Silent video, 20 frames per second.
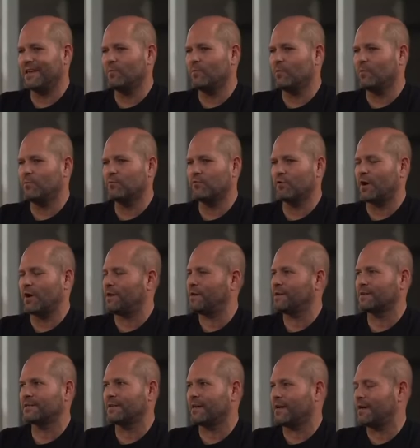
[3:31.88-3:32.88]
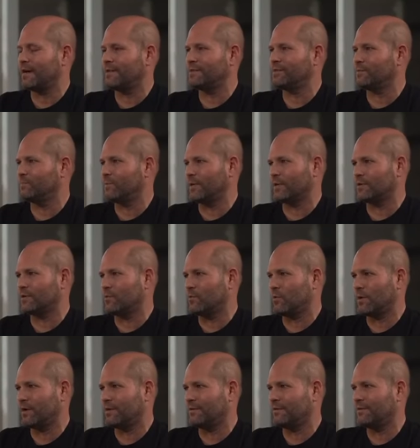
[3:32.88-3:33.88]
they will productize
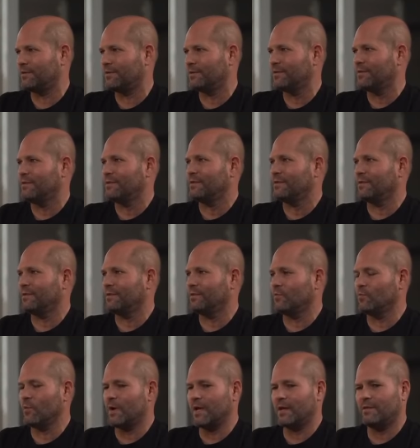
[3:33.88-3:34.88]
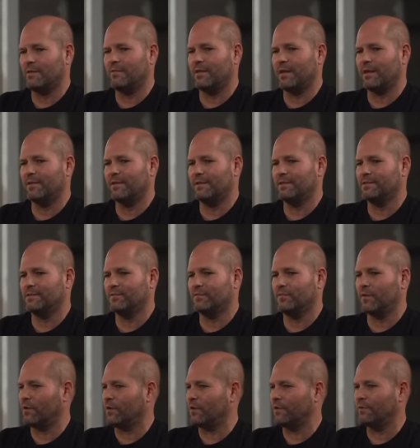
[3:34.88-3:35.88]
Bitcoin in a way that
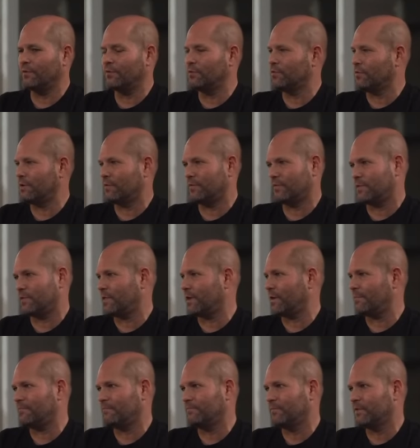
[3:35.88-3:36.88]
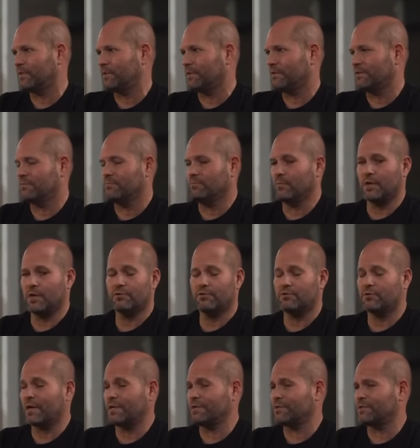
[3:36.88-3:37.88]
is very lucrative for them.
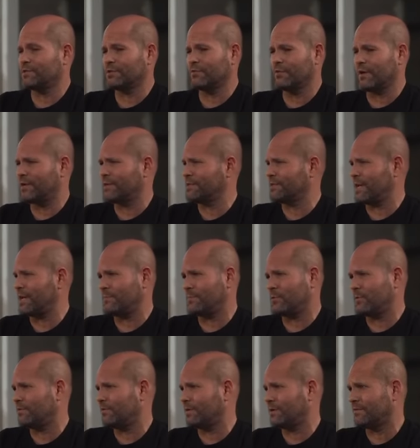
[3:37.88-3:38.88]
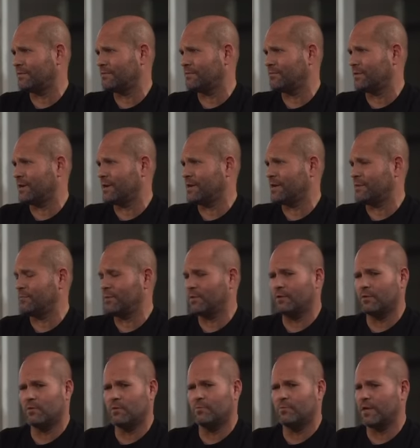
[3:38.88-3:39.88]
MicroStrategy is a great example of it, right? I
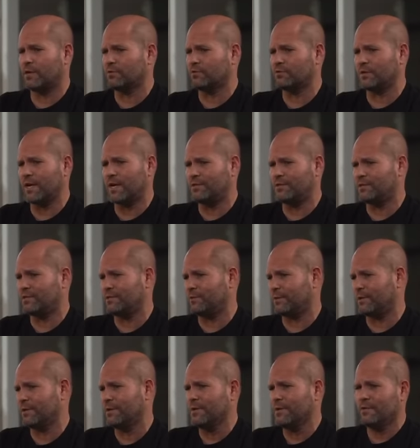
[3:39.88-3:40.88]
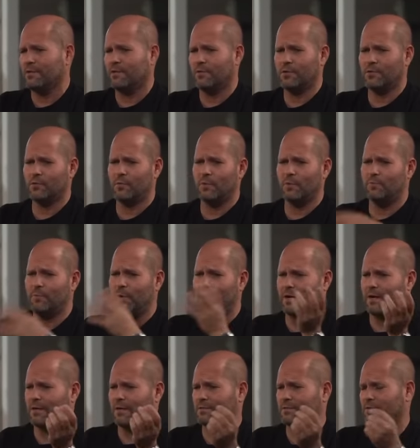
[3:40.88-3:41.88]
mean, look what MicroStrategy is doing. They're issuing
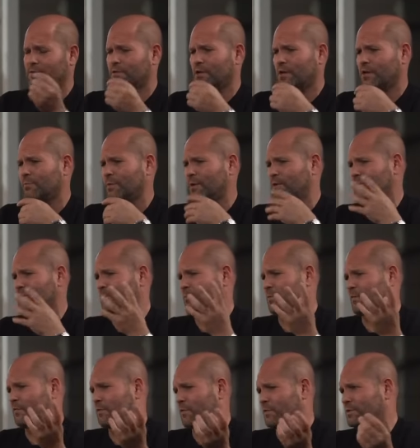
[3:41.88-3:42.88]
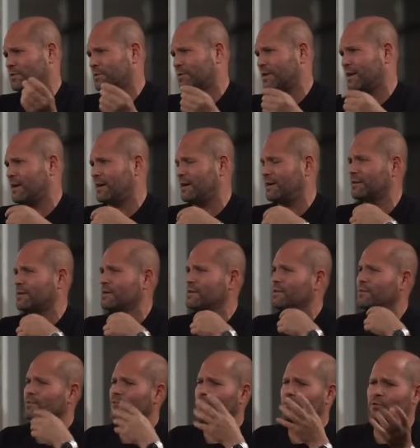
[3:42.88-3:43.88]
bonds. They're talking about doing preferred
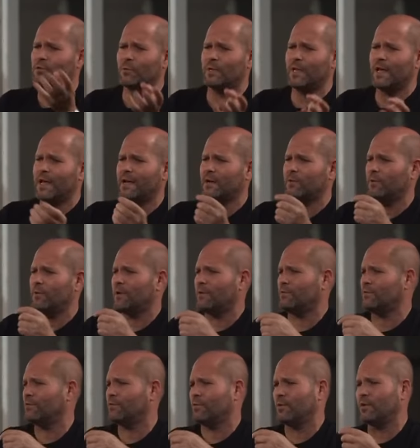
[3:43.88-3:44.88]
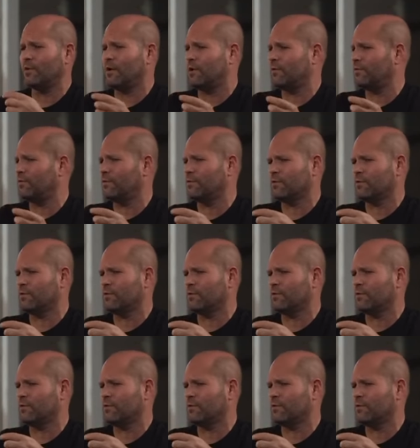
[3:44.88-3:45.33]
stock. They're issuing equity. They're doing